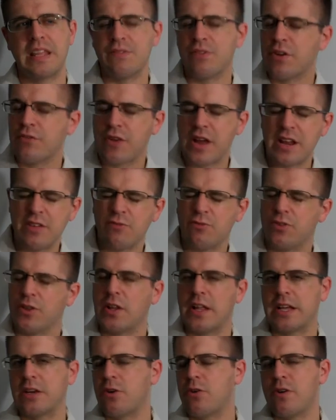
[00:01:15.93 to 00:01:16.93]
Even if I didn't feel
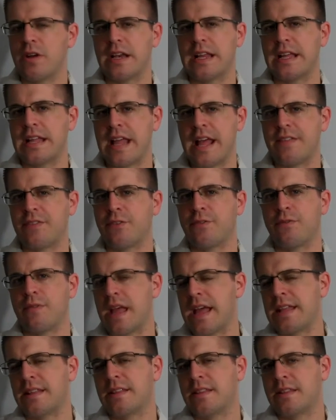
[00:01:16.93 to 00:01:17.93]
like going at
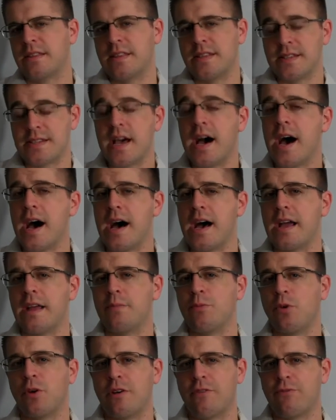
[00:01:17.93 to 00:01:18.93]
the
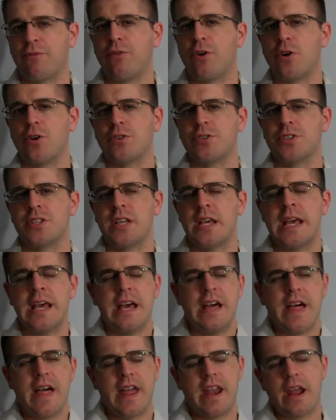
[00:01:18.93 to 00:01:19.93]
time or at first,
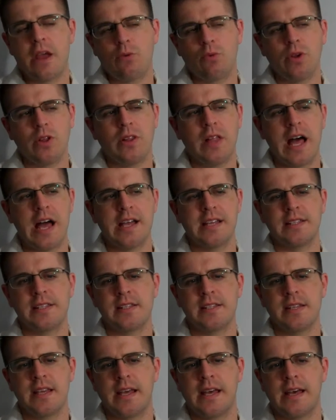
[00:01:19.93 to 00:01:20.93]
then I
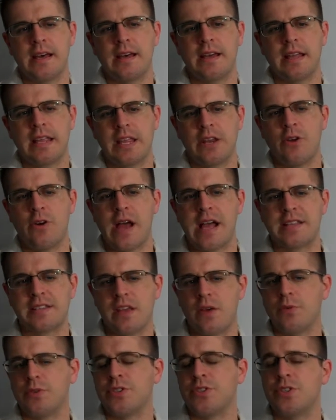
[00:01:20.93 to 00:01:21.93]
realized, you know, as
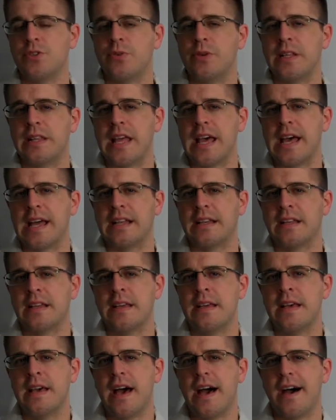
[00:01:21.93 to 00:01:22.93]
I was doing that,
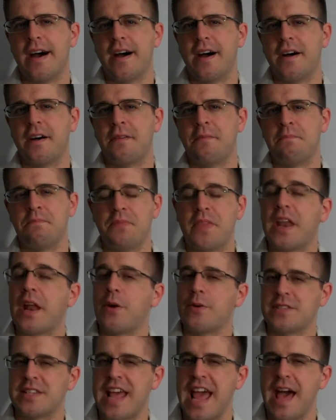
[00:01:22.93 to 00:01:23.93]
that
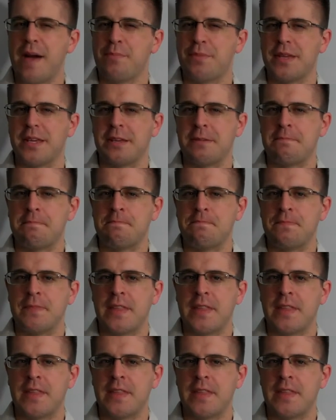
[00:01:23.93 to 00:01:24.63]
I was happy.